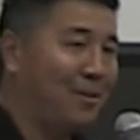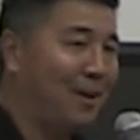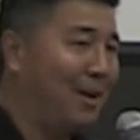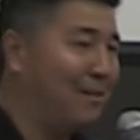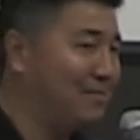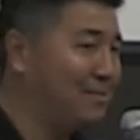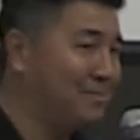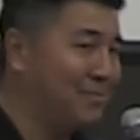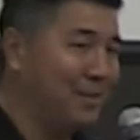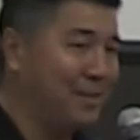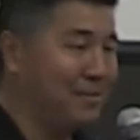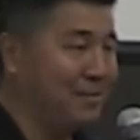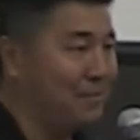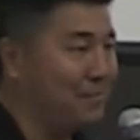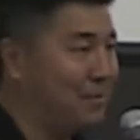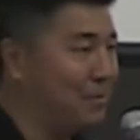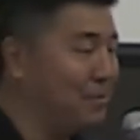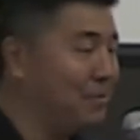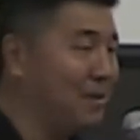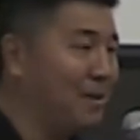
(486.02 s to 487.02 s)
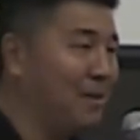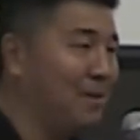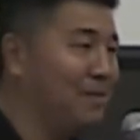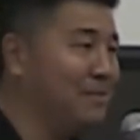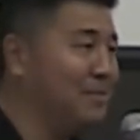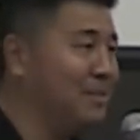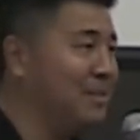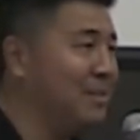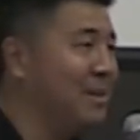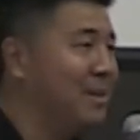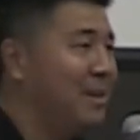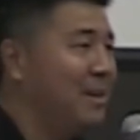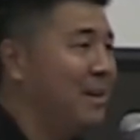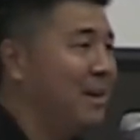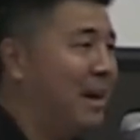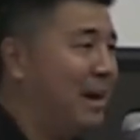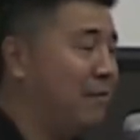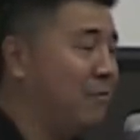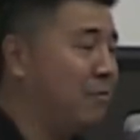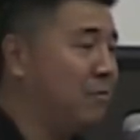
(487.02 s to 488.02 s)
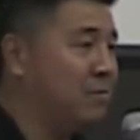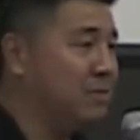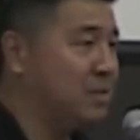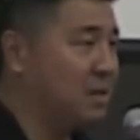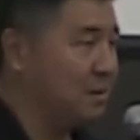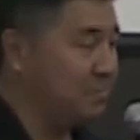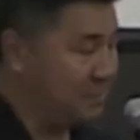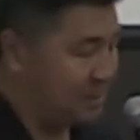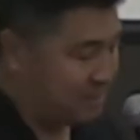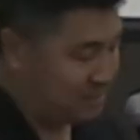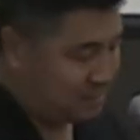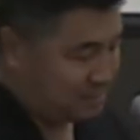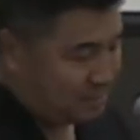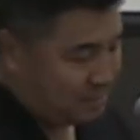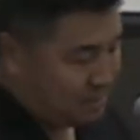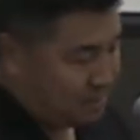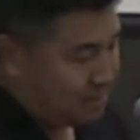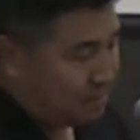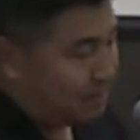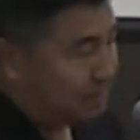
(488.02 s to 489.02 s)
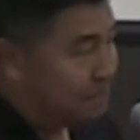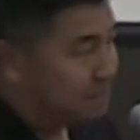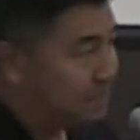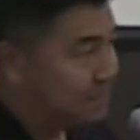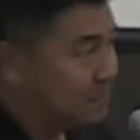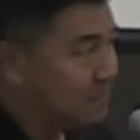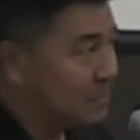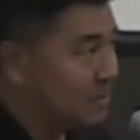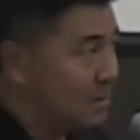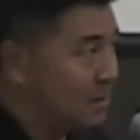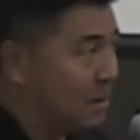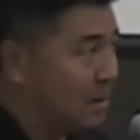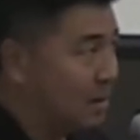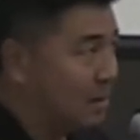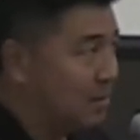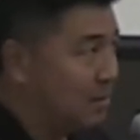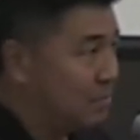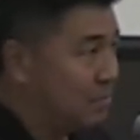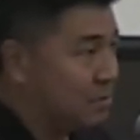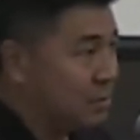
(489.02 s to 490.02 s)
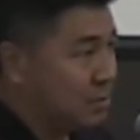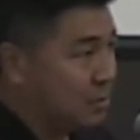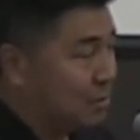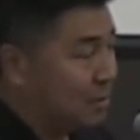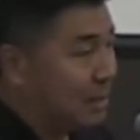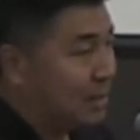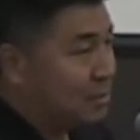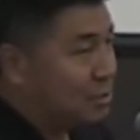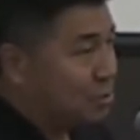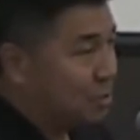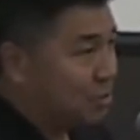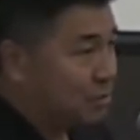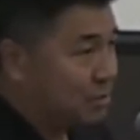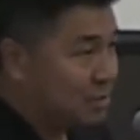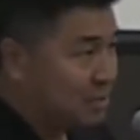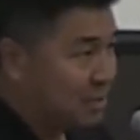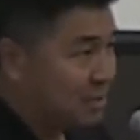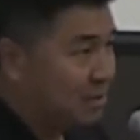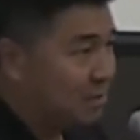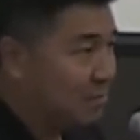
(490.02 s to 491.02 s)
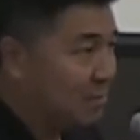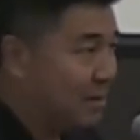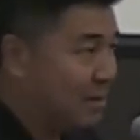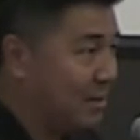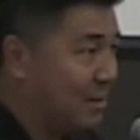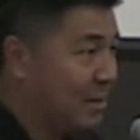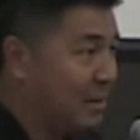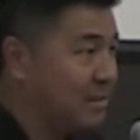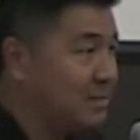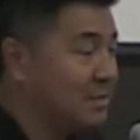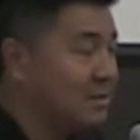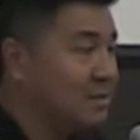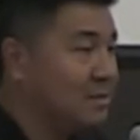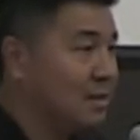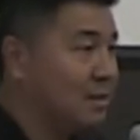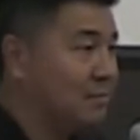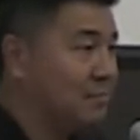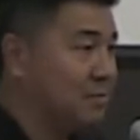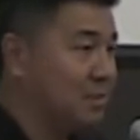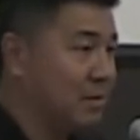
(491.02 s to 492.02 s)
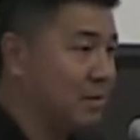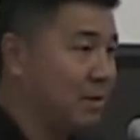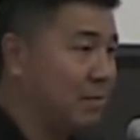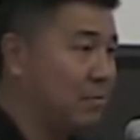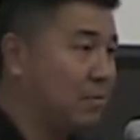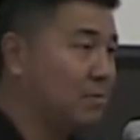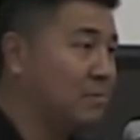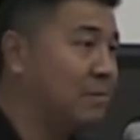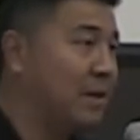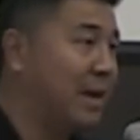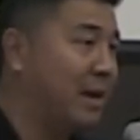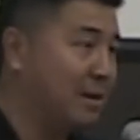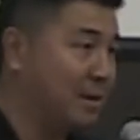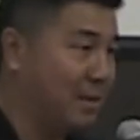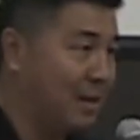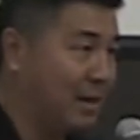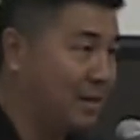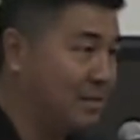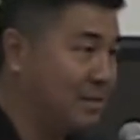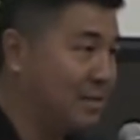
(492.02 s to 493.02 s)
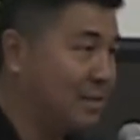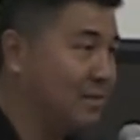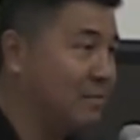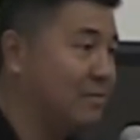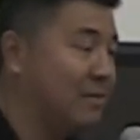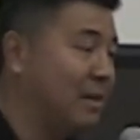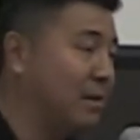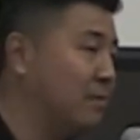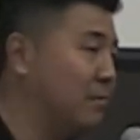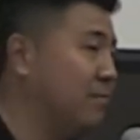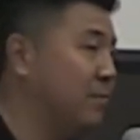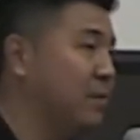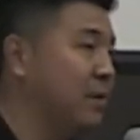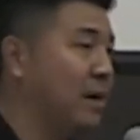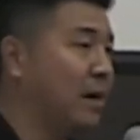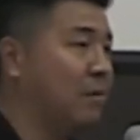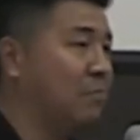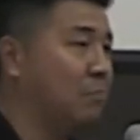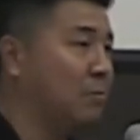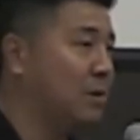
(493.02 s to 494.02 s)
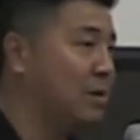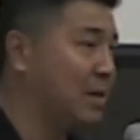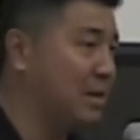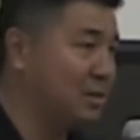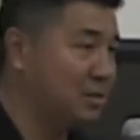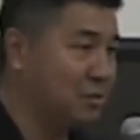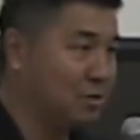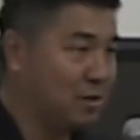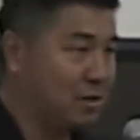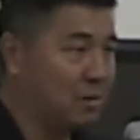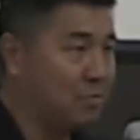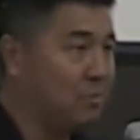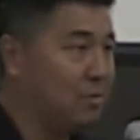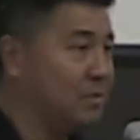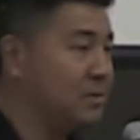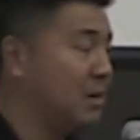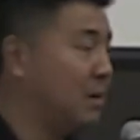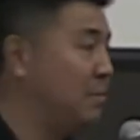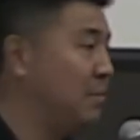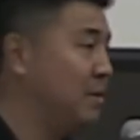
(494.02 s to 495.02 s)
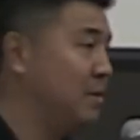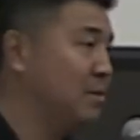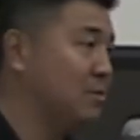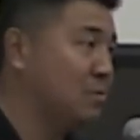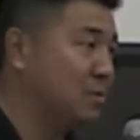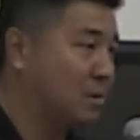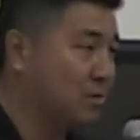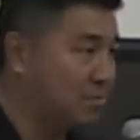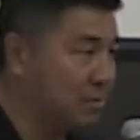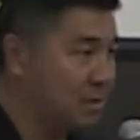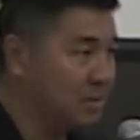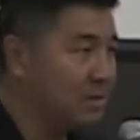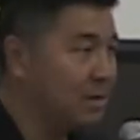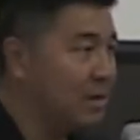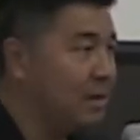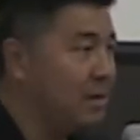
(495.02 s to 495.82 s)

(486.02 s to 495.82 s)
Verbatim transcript: I was fielding phone calls and everyone was coming because, you know, uh, there were still a lot of shark's teeth in my legs and stuff, so they were analyzing and they could figure out what kind of shark it was, how big the shark was.